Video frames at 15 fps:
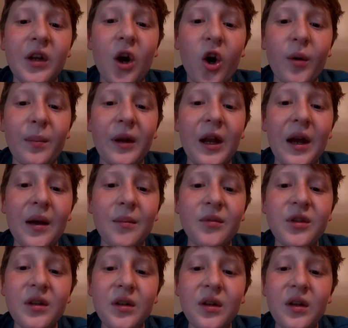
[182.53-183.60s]

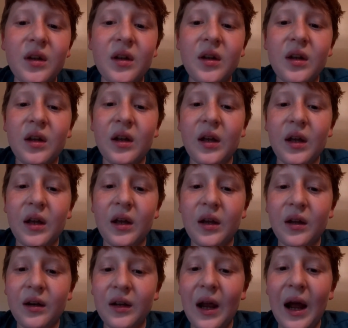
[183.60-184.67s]
RPMs.
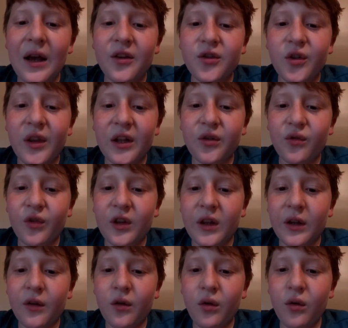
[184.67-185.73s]
And yeah, so that's
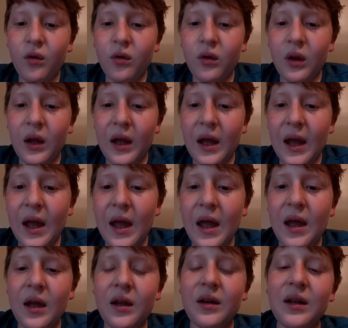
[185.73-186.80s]
really cool.
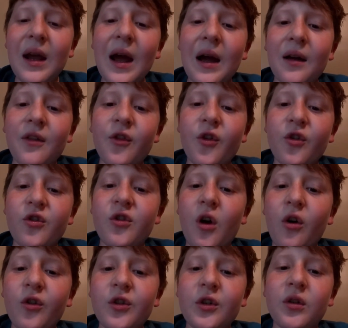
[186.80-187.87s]
And yeah, there's
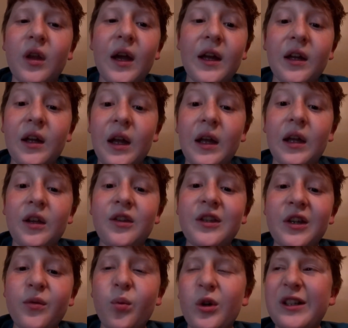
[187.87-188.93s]
also like a
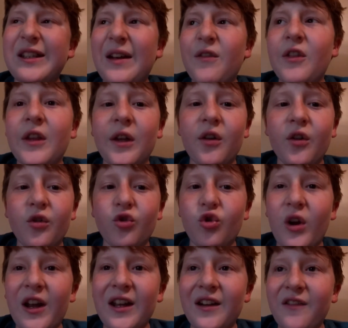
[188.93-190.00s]
6.7 liter
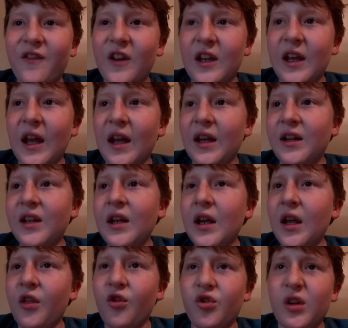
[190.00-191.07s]
Triton V8.
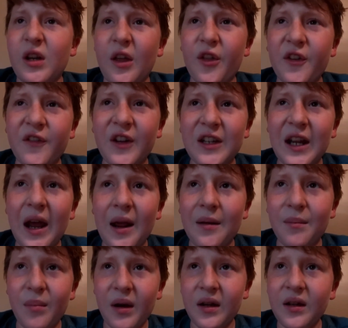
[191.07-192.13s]
There's another
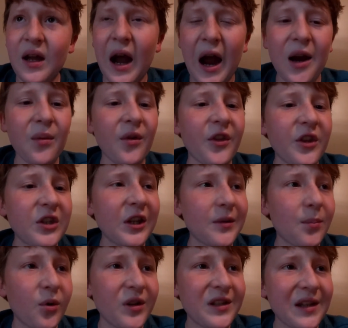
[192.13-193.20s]
V10, but I want the
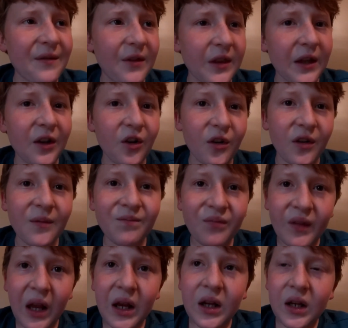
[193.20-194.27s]
6.7 liter
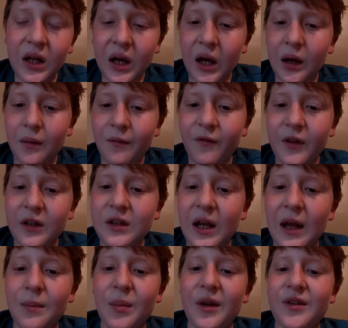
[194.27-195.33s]
um,
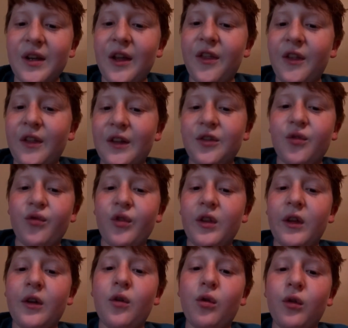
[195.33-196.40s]
V10 because I think that's a
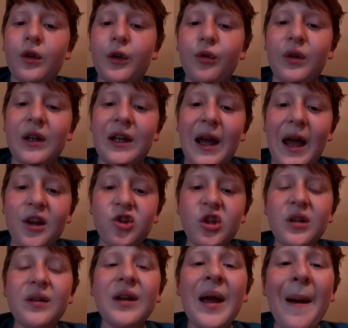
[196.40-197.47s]
really cool, unique engine.